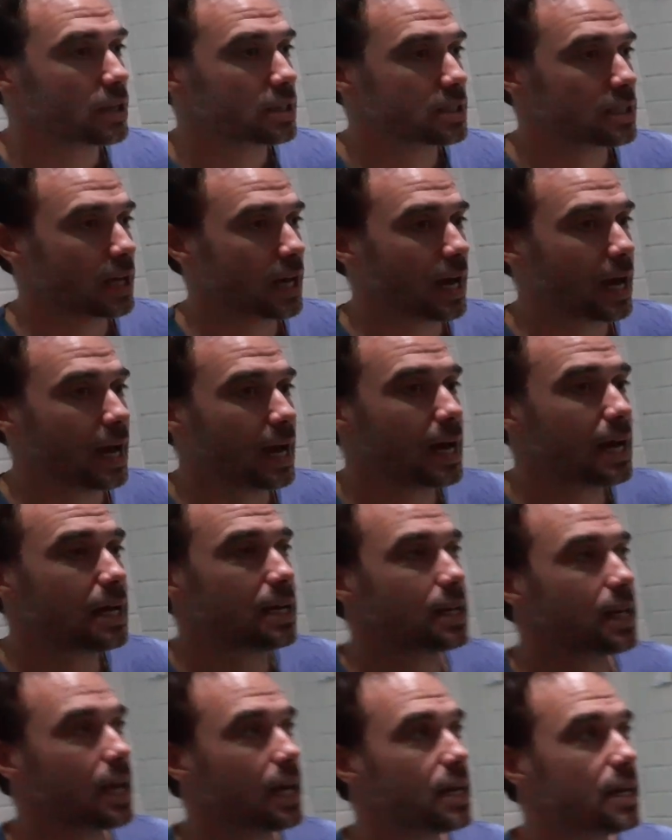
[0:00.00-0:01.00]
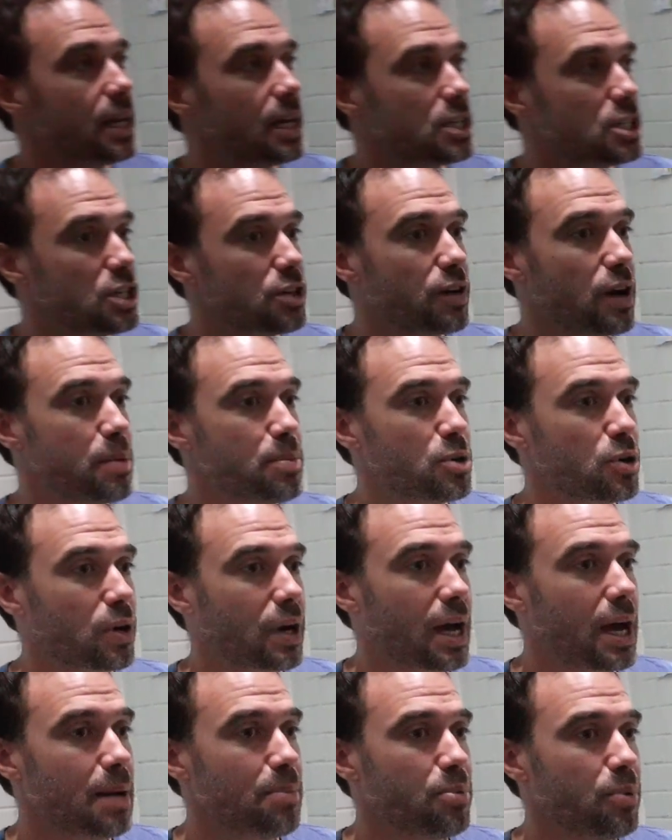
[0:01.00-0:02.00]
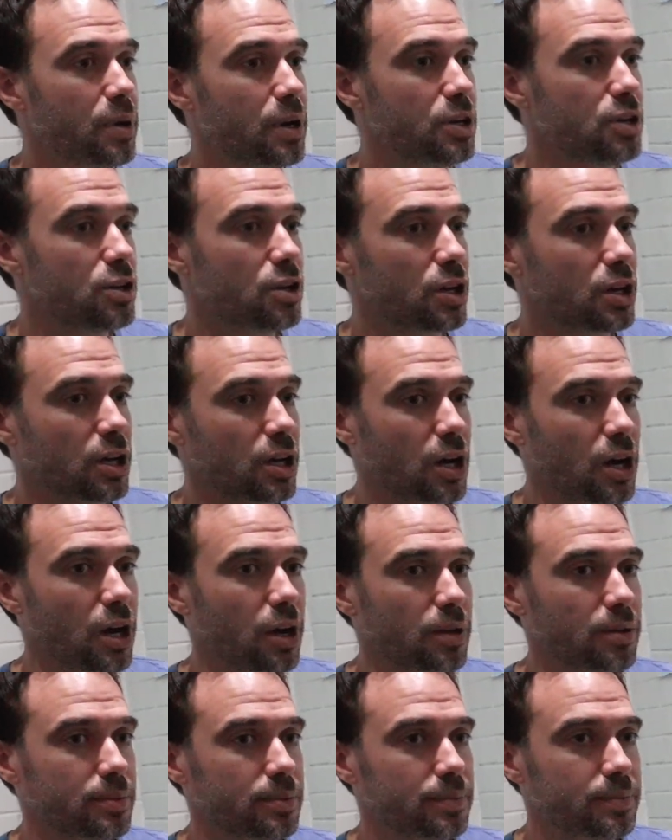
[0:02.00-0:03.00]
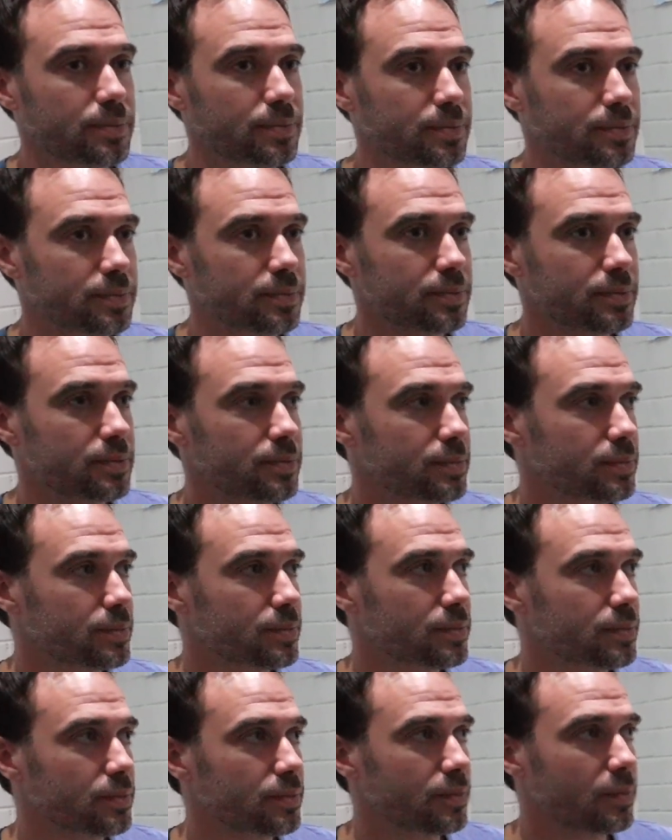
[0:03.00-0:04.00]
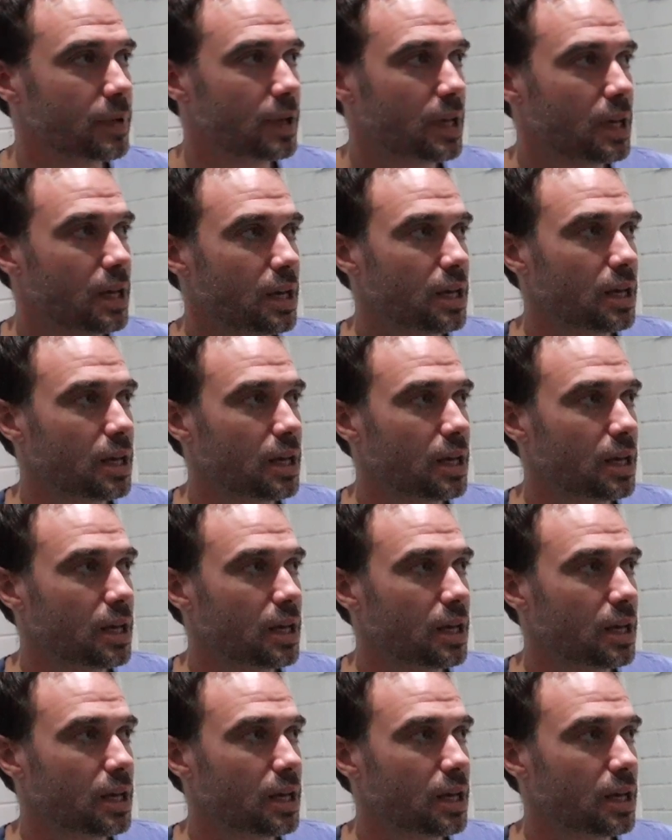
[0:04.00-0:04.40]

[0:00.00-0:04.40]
So Heart and Nash, you grab your cup. Where are you going to go?